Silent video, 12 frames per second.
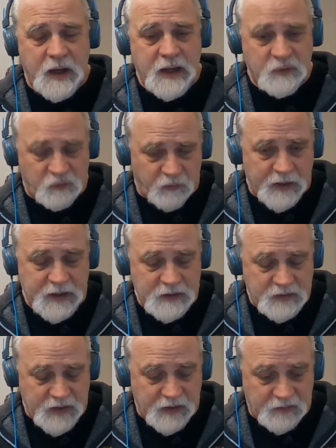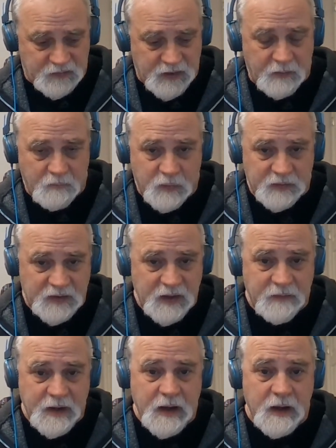in-training test that was
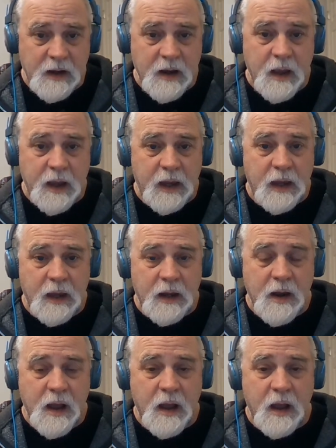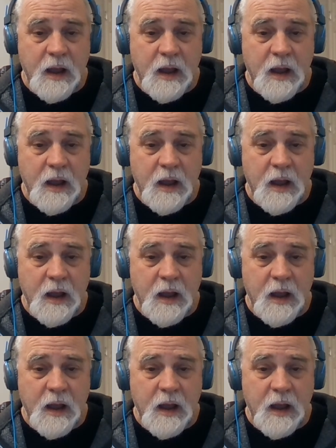given in